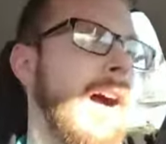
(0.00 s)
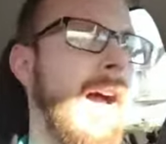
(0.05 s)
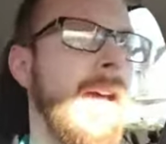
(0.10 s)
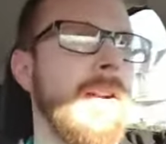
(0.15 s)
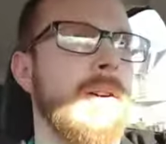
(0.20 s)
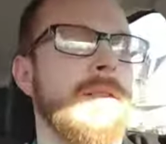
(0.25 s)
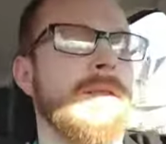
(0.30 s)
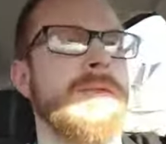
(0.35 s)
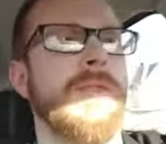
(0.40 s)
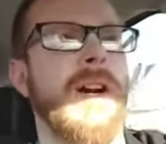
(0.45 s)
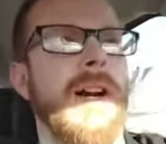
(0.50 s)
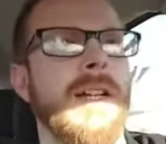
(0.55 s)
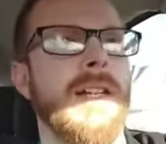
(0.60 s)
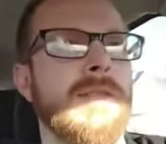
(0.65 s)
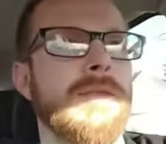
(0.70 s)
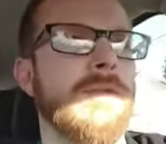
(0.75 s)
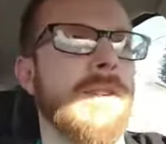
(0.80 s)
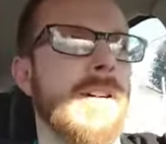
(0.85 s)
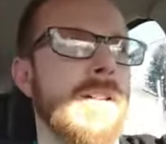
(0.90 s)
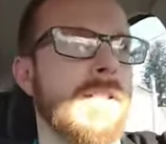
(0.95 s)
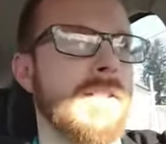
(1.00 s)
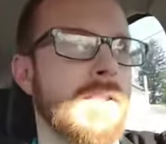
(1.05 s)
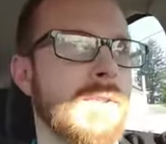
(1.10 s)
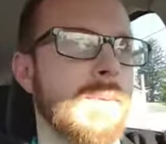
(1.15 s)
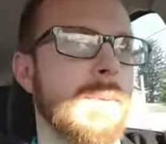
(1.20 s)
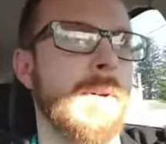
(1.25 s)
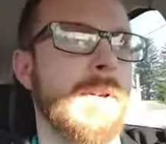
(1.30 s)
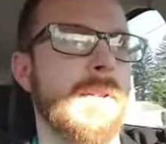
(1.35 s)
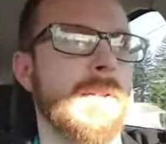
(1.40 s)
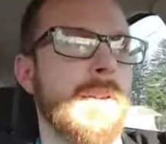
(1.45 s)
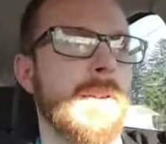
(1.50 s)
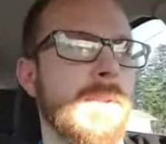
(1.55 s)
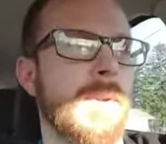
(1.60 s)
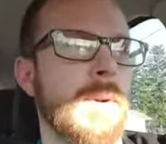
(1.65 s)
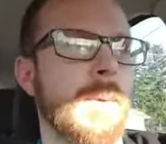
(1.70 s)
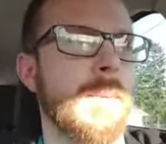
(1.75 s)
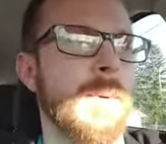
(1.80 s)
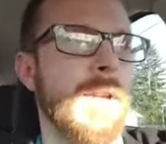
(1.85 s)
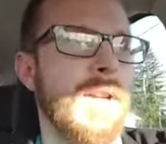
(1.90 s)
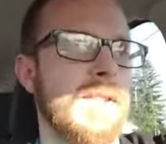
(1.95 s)
I don't find it fun just
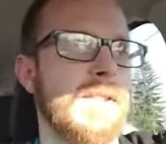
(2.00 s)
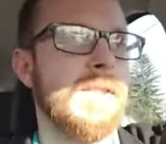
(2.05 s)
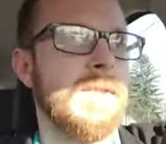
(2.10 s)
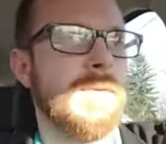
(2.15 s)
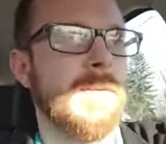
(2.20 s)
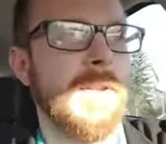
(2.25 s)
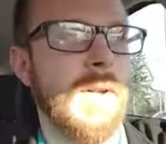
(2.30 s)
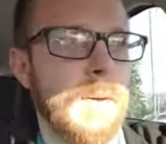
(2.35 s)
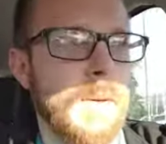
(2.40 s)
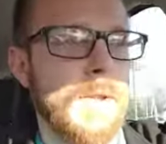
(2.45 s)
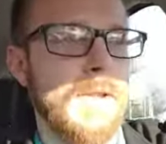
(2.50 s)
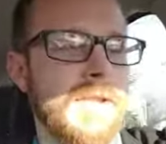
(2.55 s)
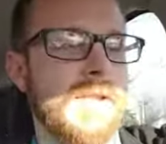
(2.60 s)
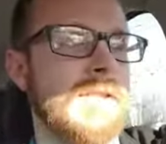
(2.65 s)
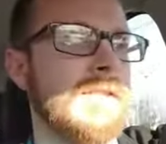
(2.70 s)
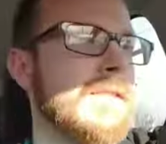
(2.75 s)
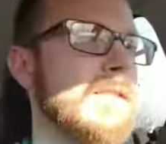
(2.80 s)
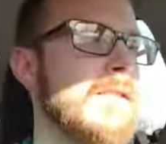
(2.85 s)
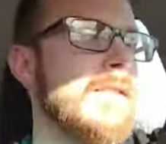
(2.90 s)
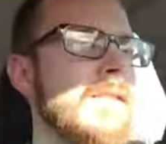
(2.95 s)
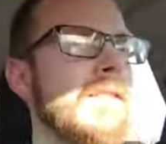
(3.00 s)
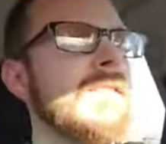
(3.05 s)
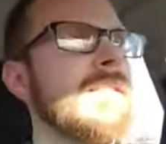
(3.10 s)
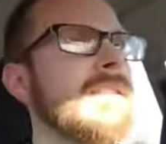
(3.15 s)
wandering through places for no reason.